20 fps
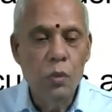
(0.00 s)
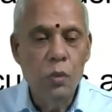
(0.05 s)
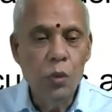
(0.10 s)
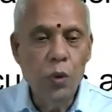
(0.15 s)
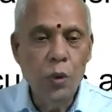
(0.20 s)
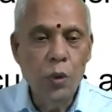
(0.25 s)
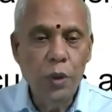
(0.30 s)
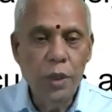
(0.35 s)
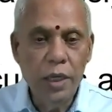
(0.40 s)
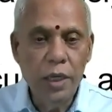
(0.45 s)

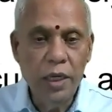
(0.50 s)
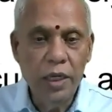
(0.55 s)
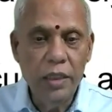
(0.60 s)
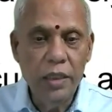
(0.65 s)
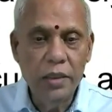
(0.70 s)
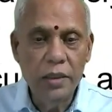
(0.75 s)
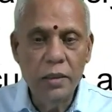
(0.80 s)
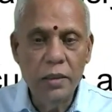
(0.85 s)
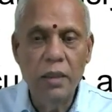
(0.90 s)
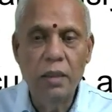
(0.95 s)
O
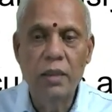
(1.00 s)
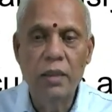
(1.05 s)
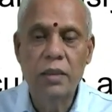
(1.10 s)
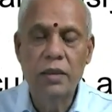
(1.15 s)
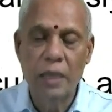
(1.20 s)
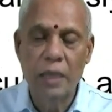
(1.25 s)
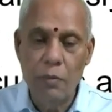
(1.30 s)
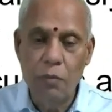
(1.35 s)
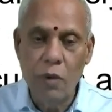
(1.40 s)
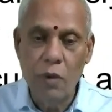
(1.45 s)
is
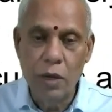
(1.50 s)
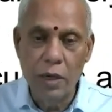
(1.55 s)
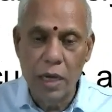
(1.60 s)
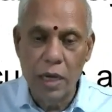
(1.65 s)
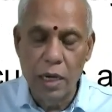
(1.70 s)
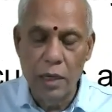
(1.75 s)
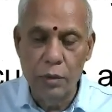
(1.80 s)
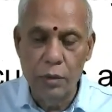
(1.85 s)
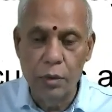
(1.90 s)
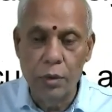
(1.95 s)
some are
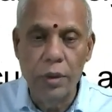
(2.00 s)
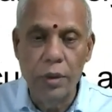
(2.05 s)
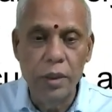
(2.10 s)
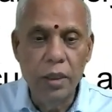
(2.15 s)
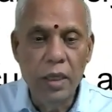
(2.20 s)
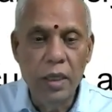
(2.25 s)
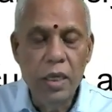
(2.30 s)
not good.